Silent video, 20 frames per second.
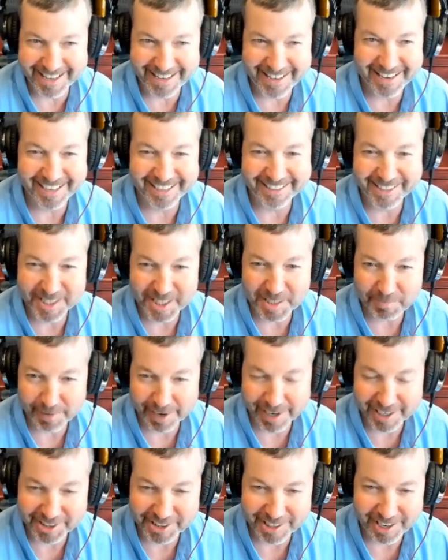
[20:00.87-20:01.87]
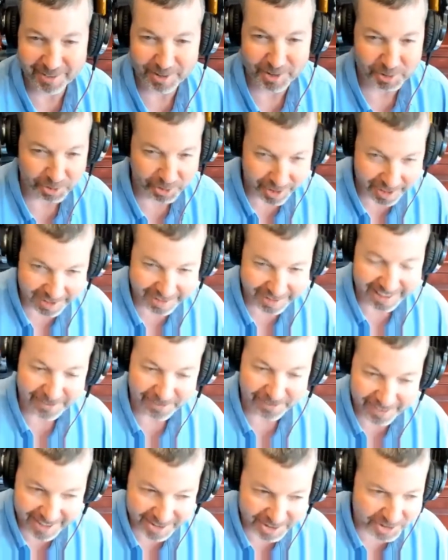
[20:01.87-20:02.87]
in anticipation. I was reading
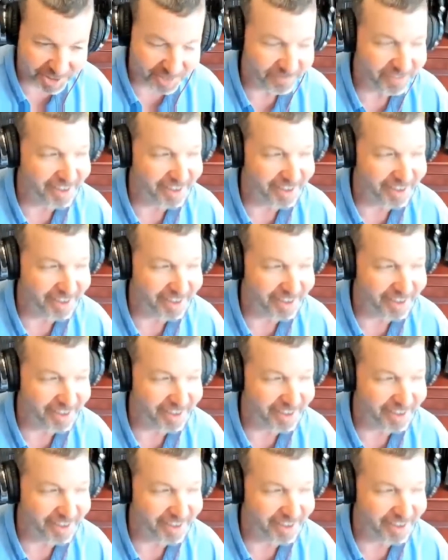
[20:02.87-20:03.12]
definitions of